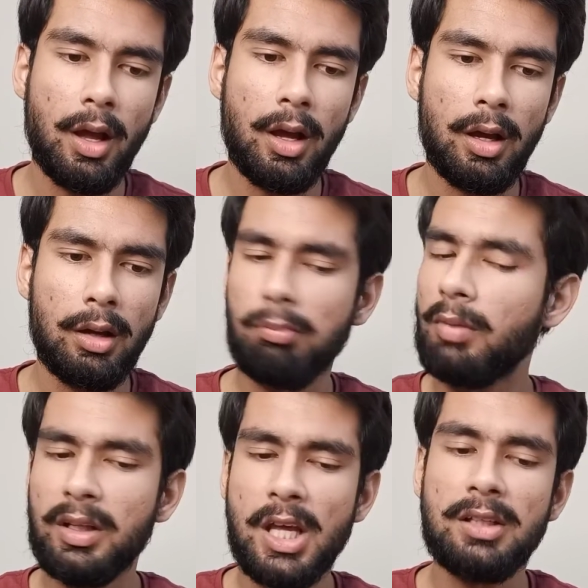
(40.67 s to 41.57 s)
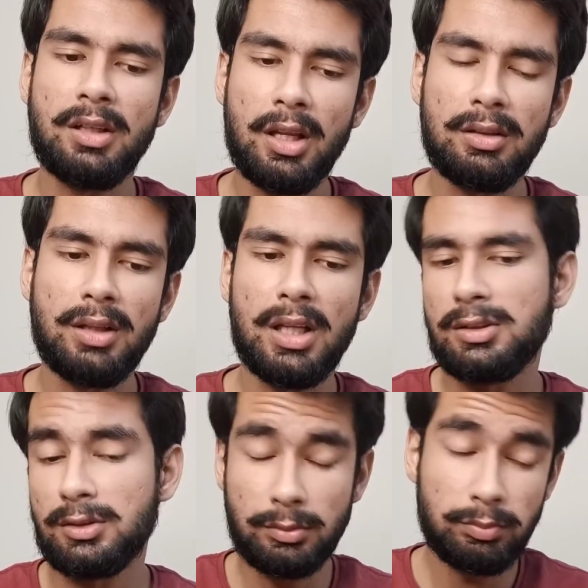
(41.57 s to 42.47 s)
uh, and that, that,
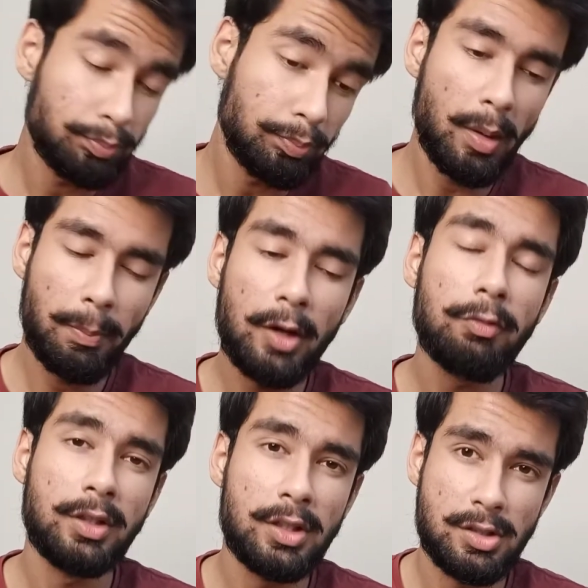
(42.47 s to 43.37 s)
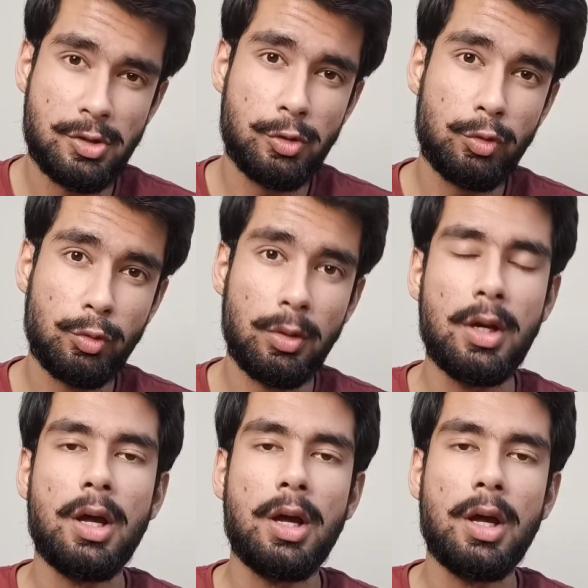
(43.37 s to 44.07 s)
that's a part of it is true